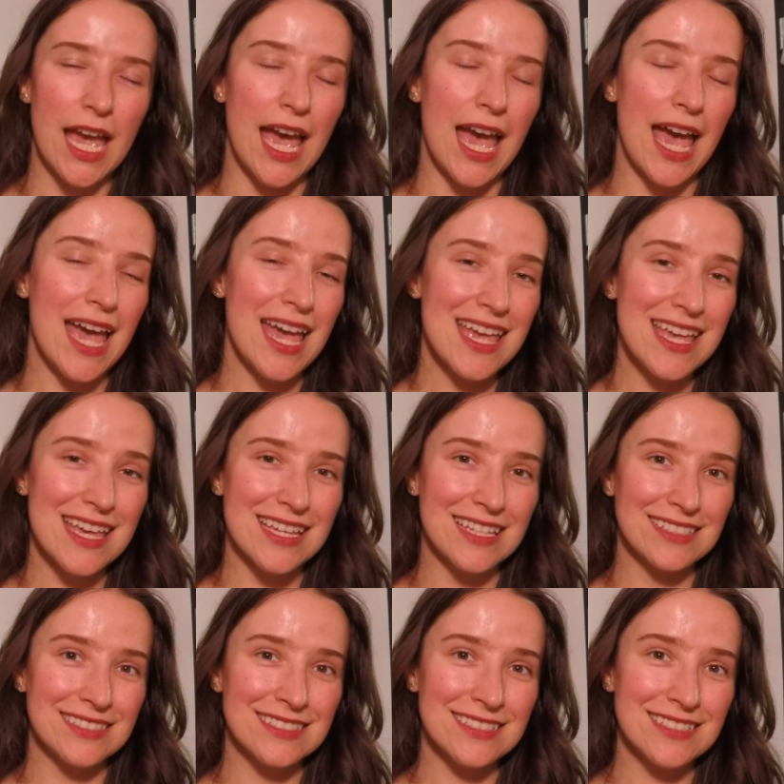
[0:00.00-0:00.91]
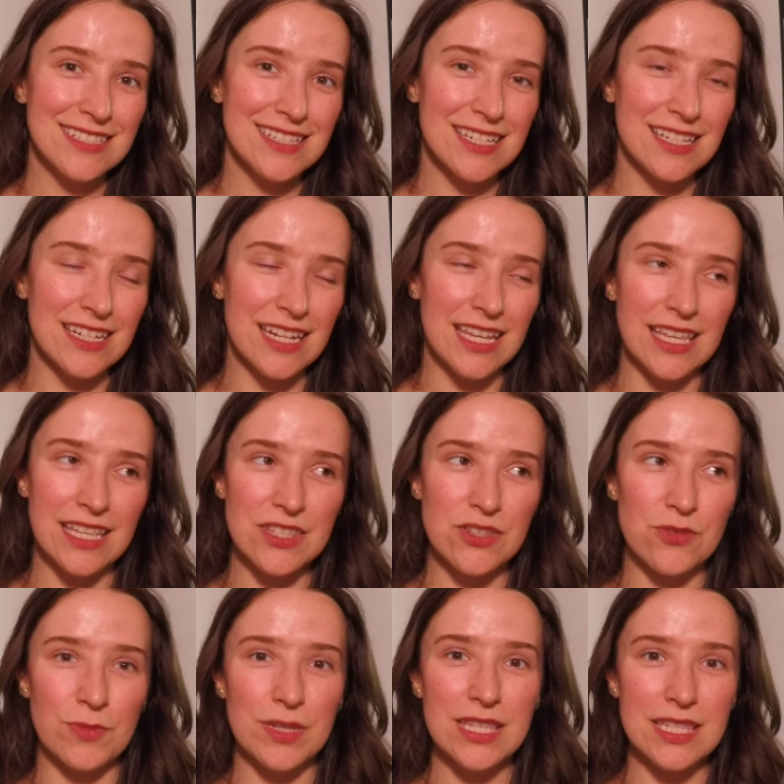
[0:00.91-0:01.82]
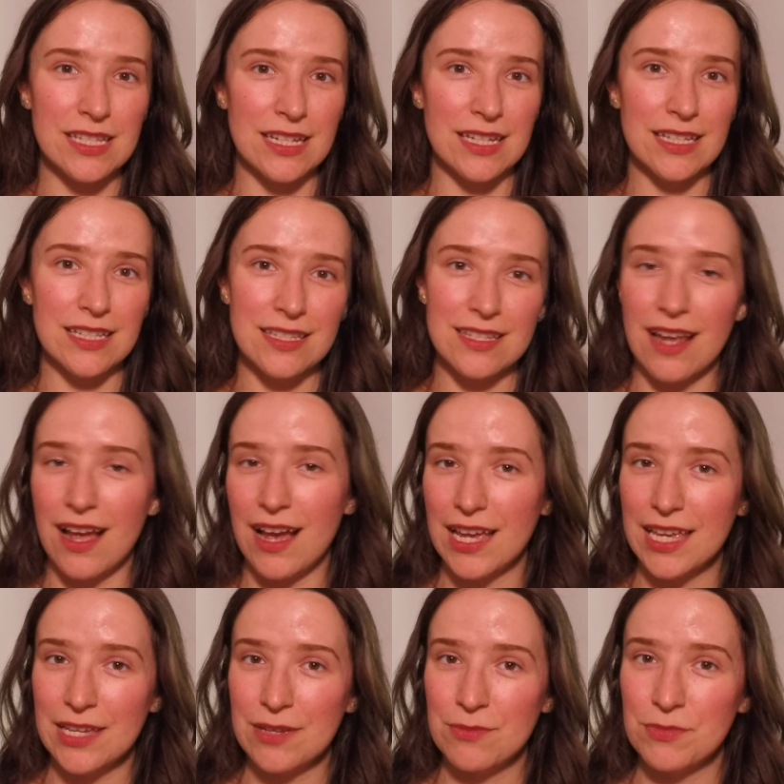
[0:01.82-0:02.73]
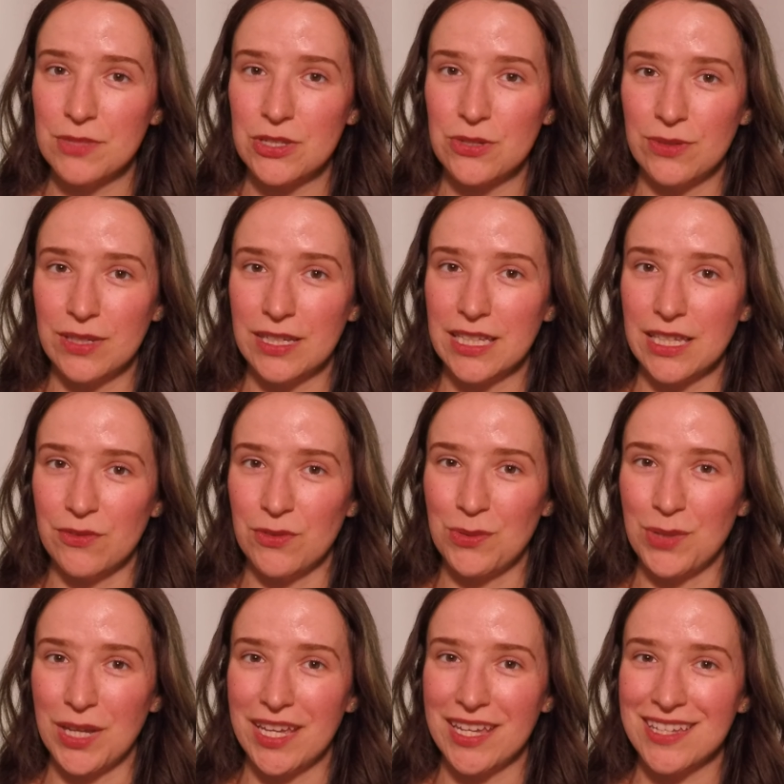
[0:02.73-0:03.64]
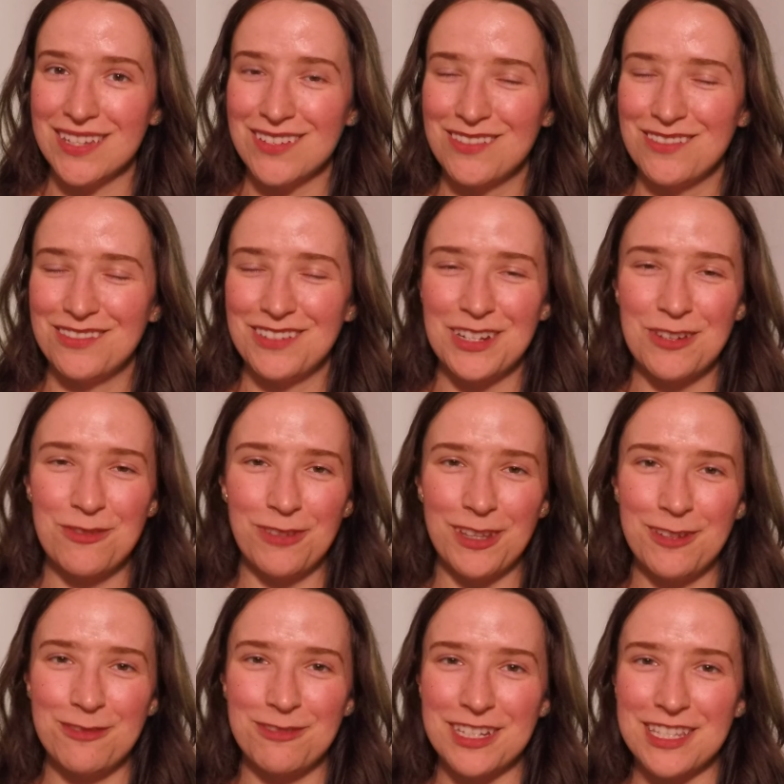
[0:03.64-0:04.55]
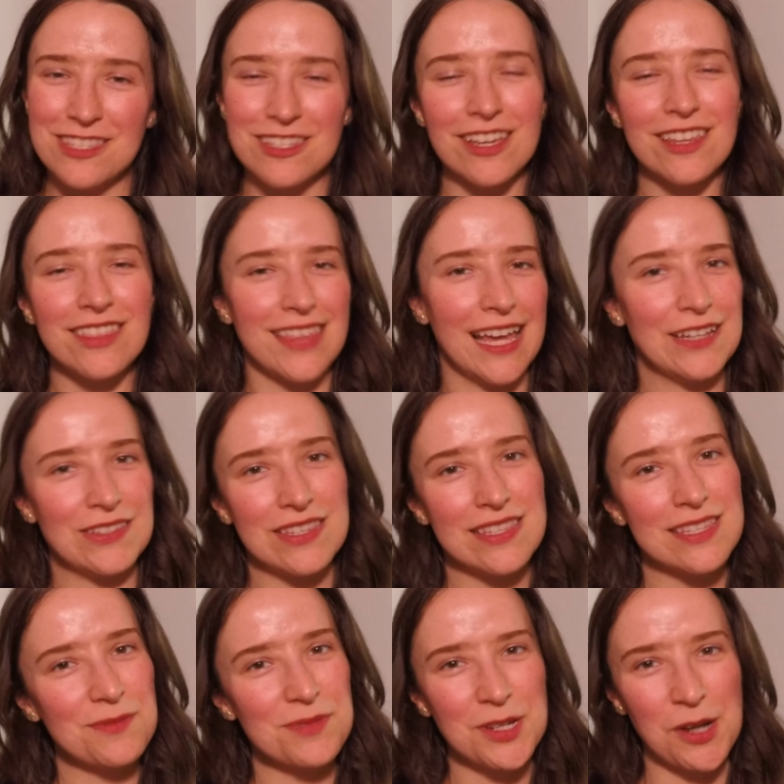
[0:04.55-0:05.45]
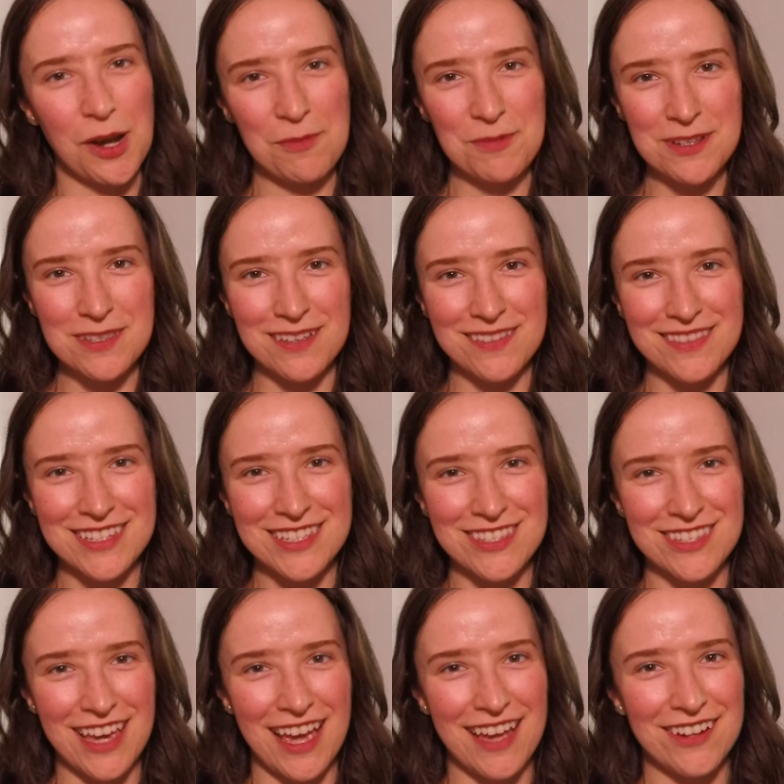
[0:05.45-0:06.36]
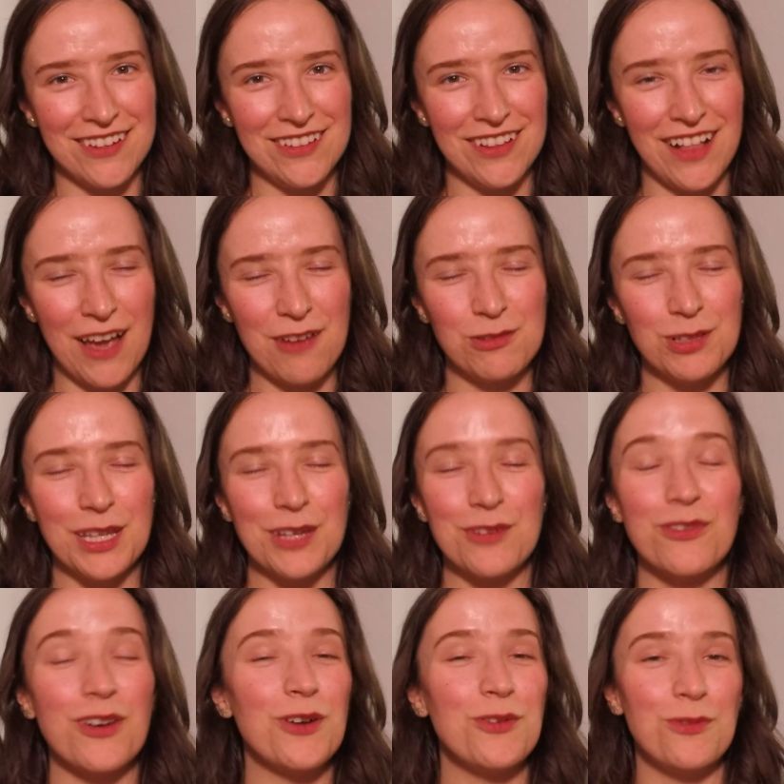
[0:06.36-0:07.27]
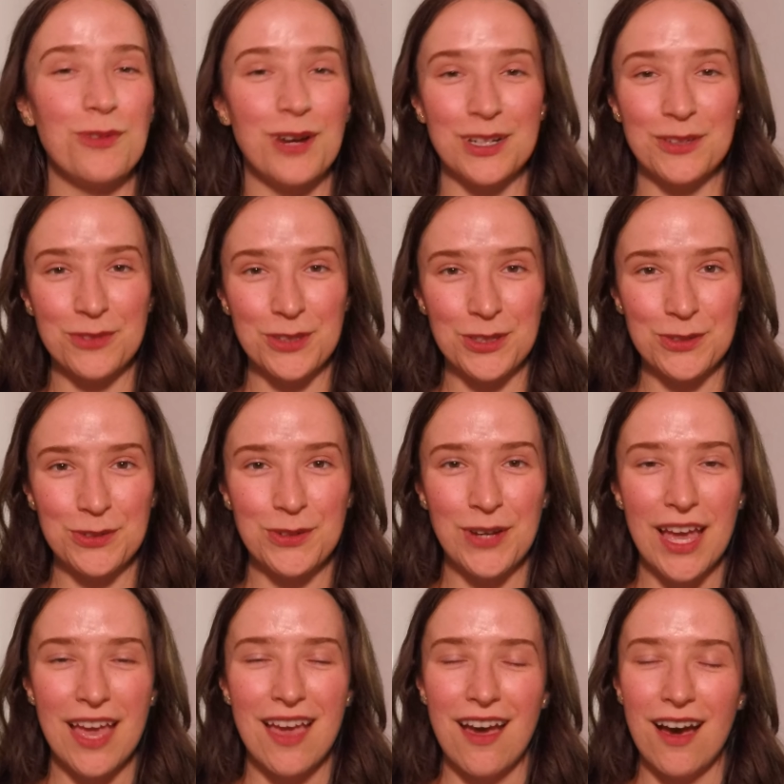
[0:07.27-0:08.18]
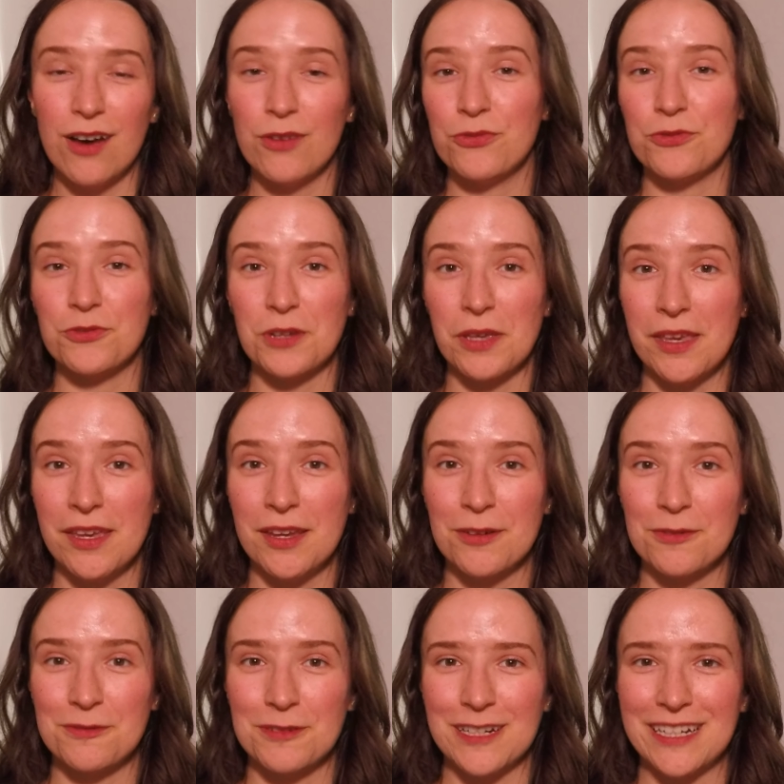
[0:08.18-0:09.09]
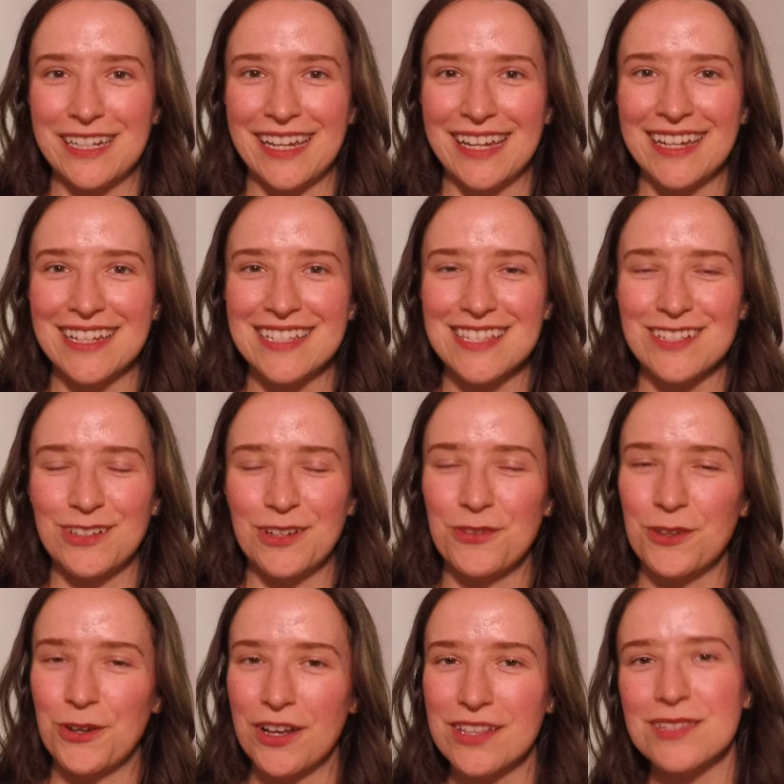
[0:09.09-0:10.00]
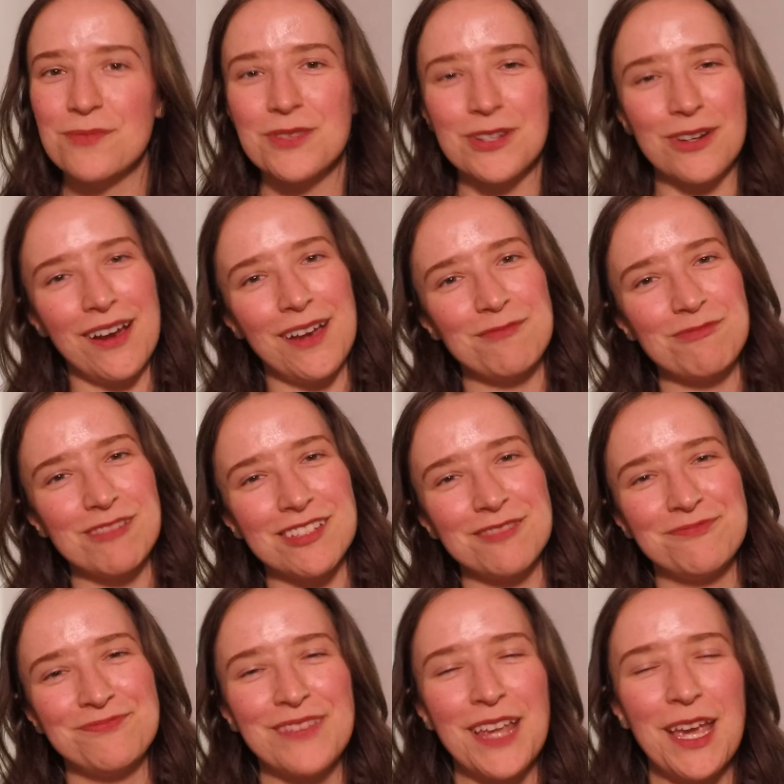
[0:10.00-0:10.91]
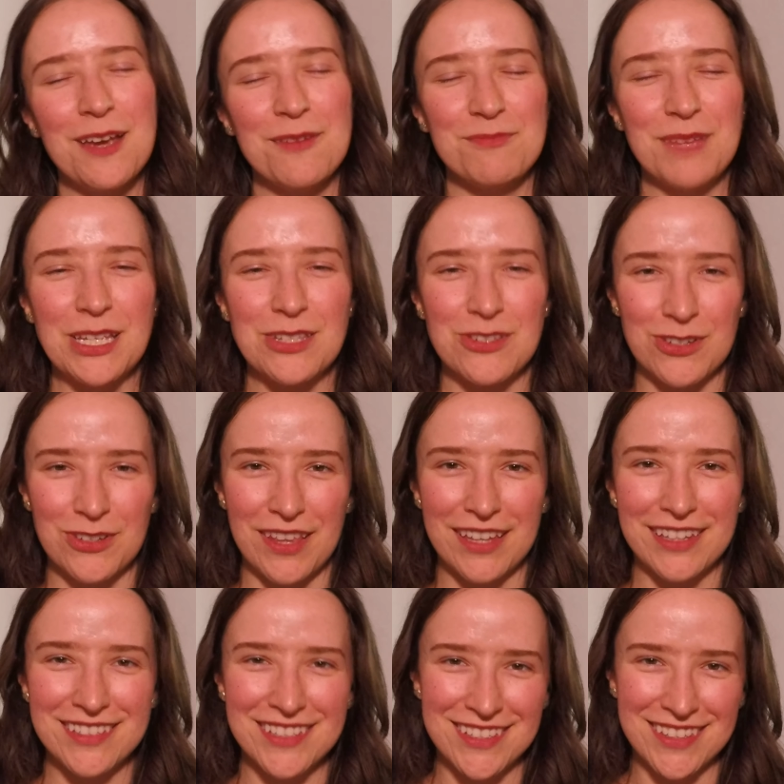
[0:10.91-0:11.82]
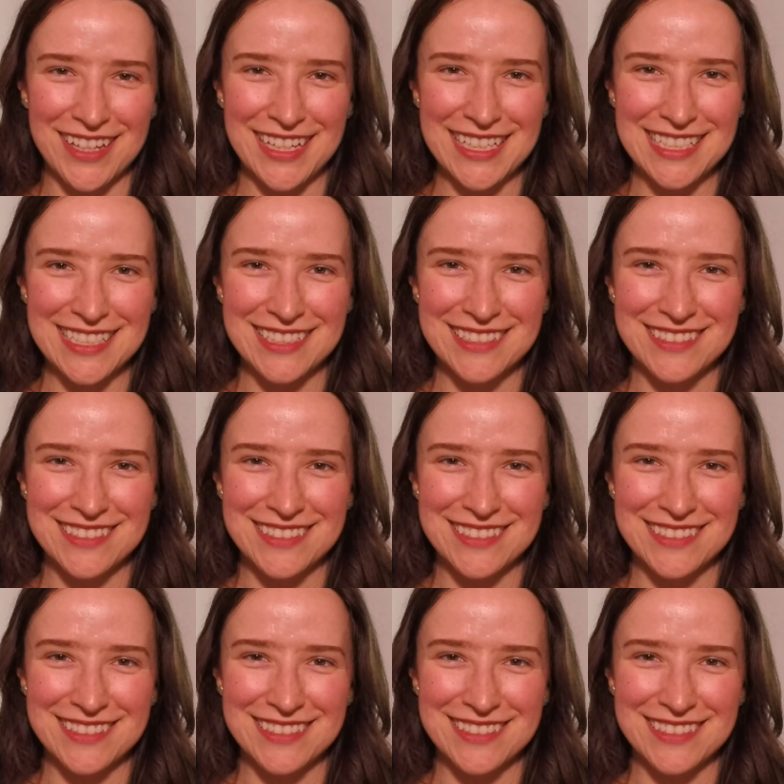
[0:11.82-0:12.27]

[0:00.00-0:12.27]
And in case you missed it, I am doing a giveaway. When we reach a thousand subscribers on this channel, I will give one of you a free reading. So if you're not subscribed, make sure that you do that.